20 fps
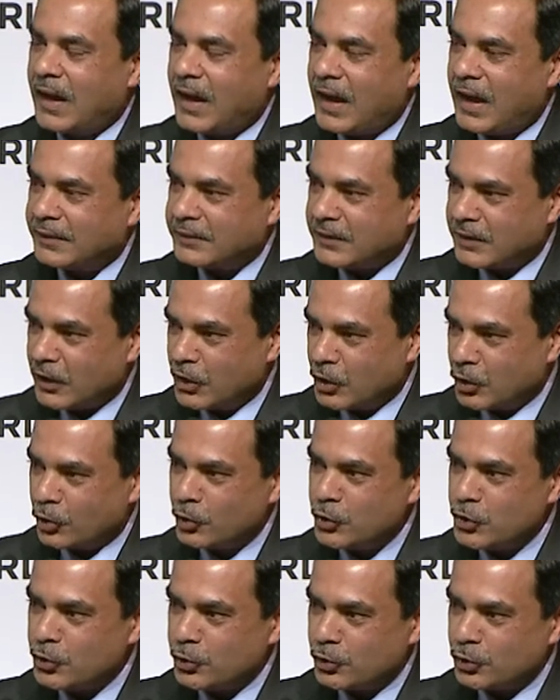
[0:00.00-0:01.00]
And there are no
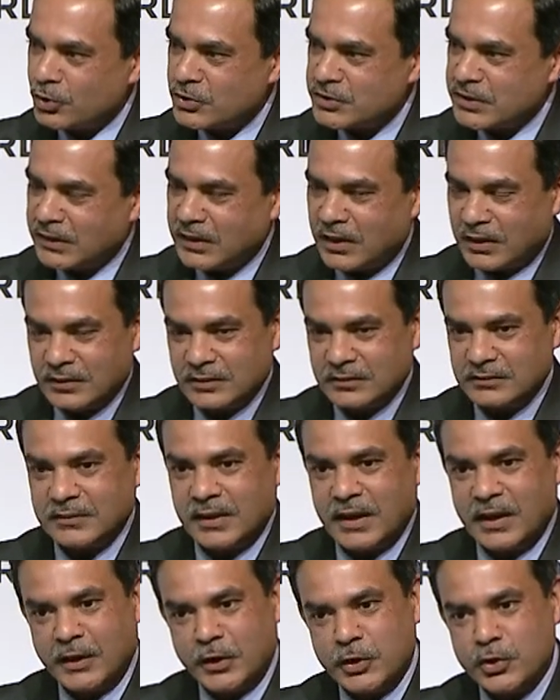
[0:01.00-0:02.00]
new roads in London,
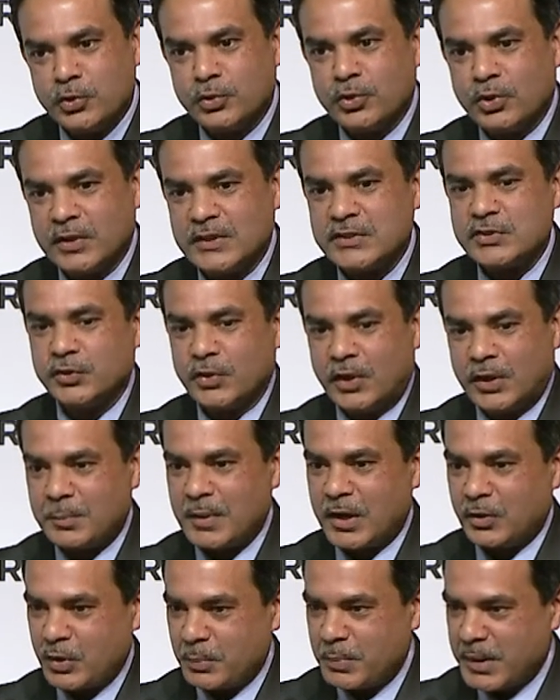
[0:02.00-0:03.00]
and a new road is not
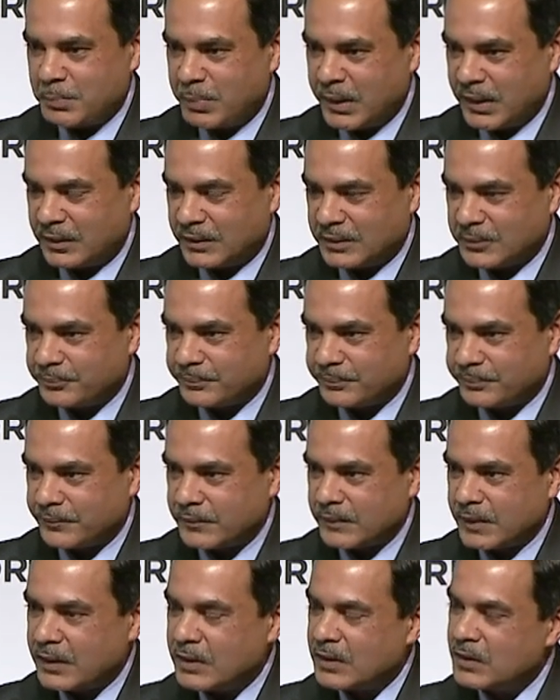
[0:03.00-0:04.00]
about to be built.
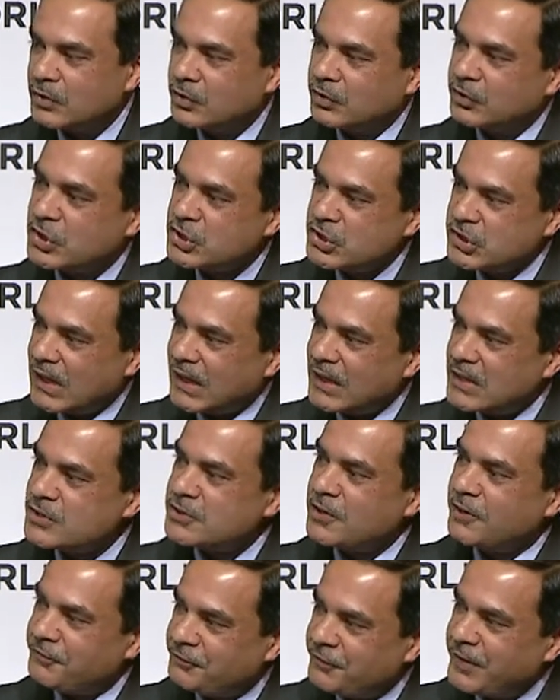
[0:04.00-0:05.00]
So the challenge
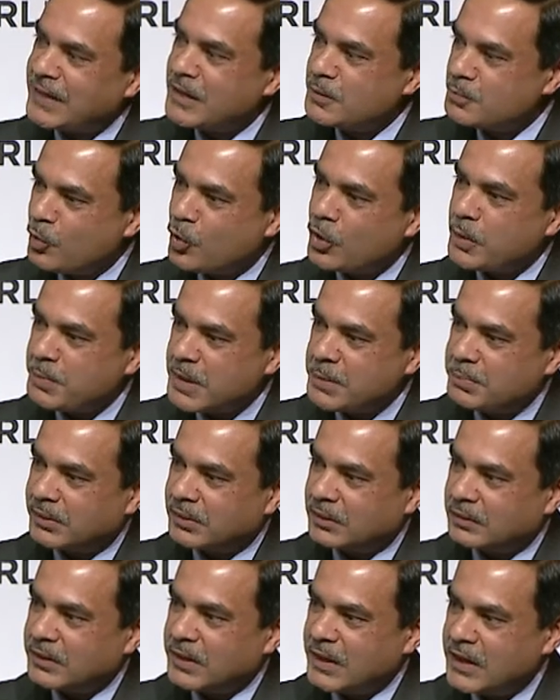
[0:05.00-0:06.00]
of fitting more
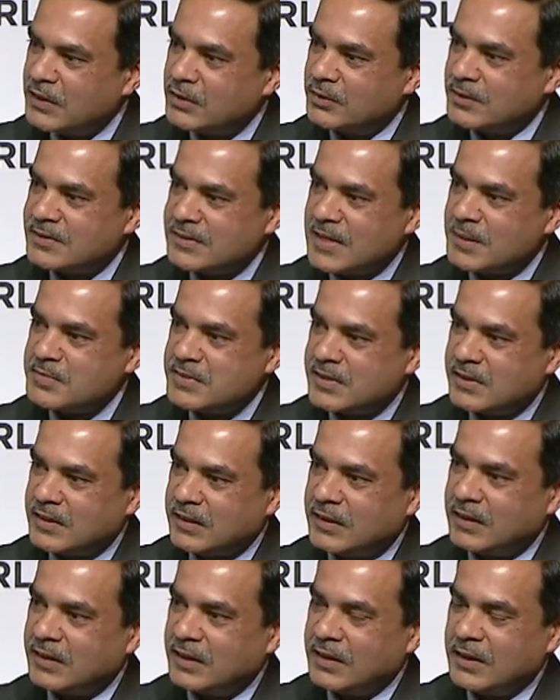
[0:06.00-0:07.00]
people into the same
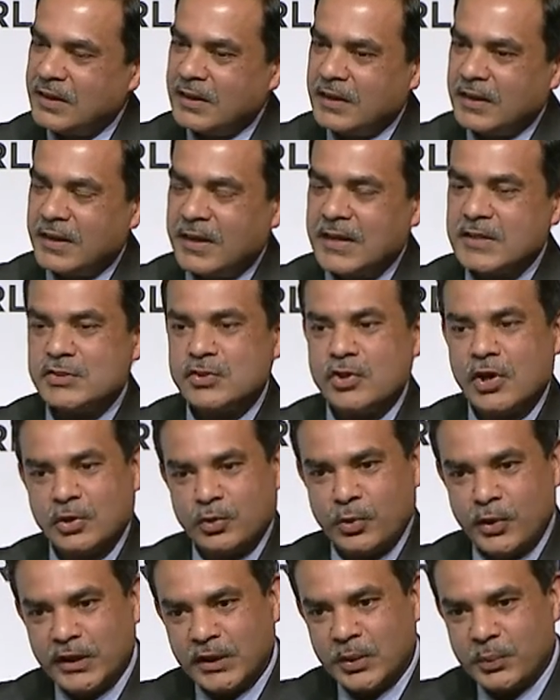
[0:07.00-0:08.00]
city is not
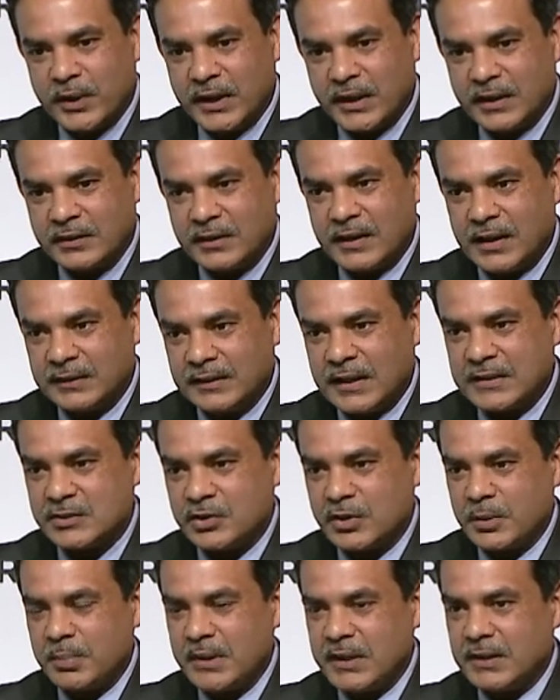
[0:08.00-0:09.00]
going away, and that's
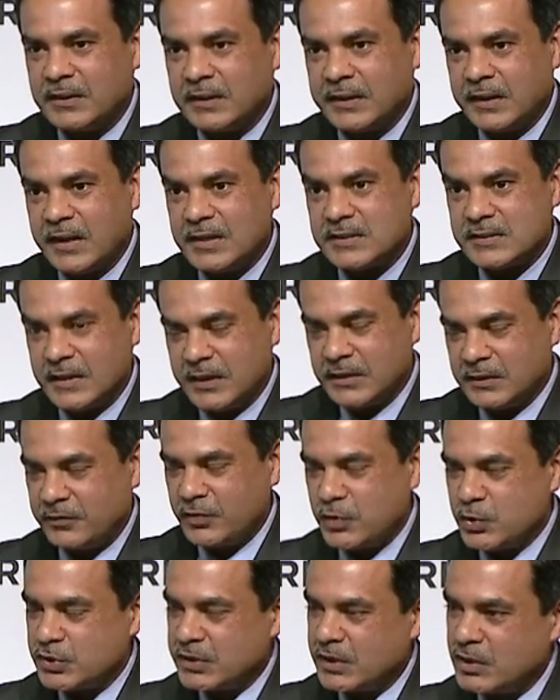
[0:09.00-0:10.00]
going to be the case in the
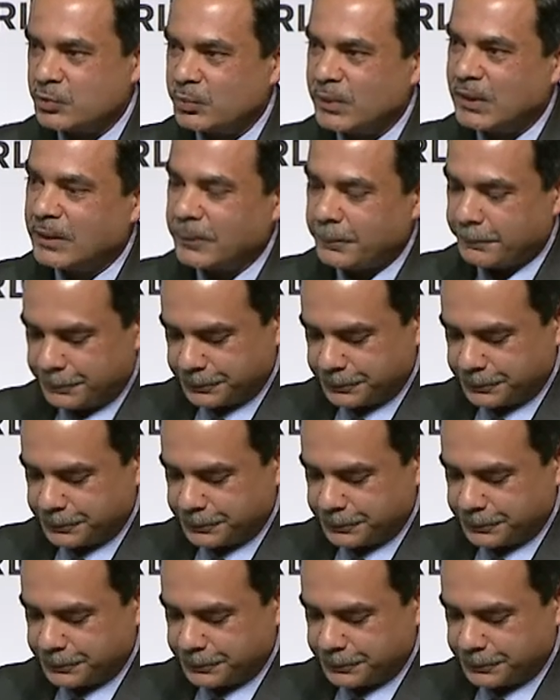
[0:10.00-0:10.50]
future as well.